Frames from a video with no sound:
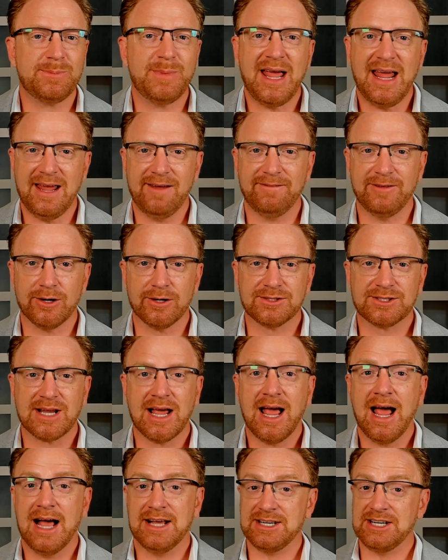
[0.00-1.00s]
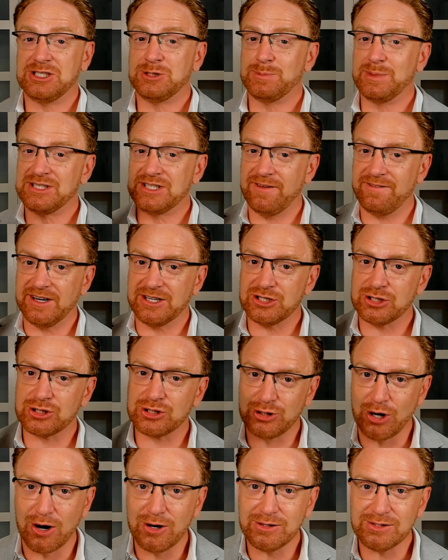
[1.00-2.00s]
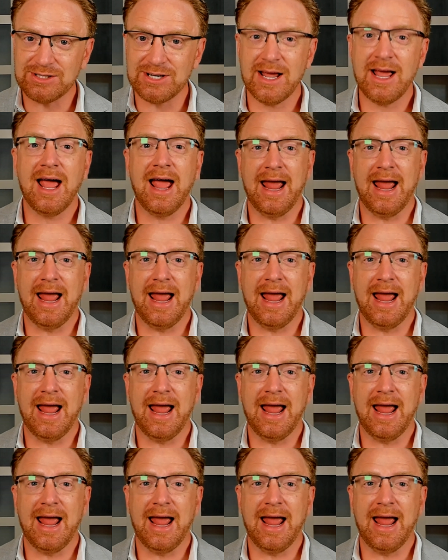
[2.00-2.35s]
behaviors as a specific start,